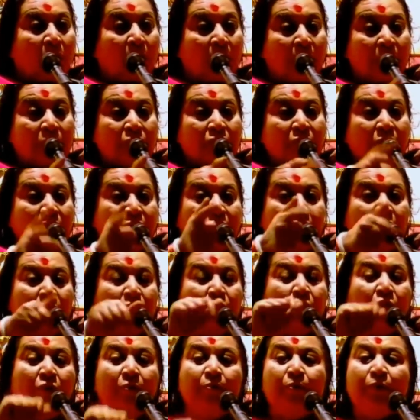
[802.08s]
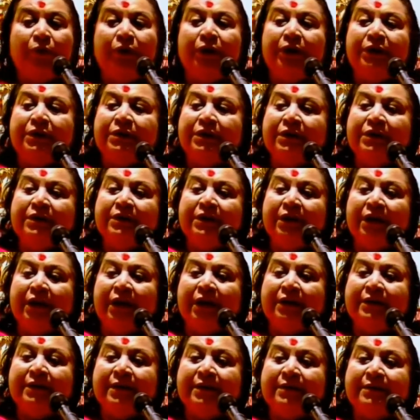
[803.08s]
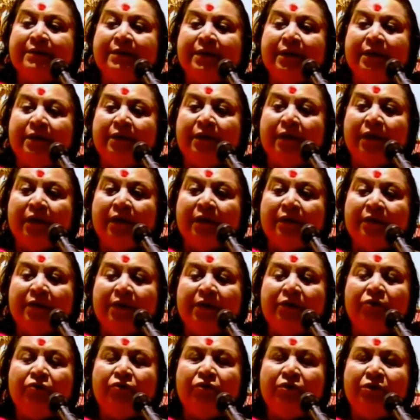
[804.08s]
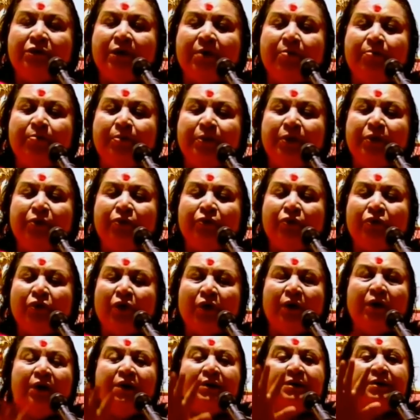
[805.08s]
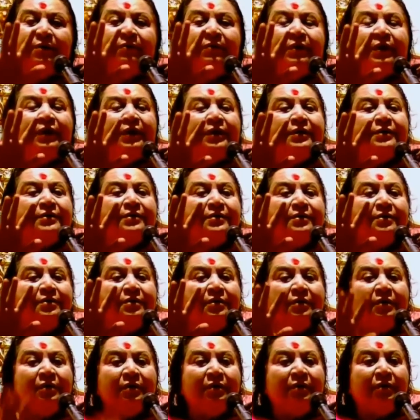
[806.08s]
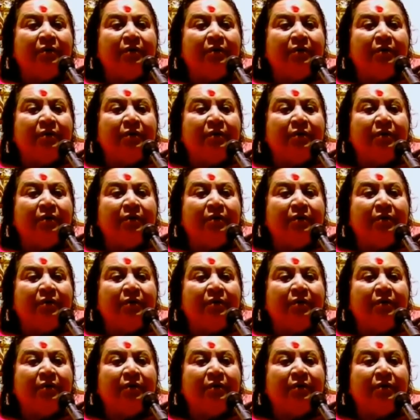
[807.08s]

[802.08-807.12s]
Also your own protection is there, as I said, that you jump into thoughtless awareness.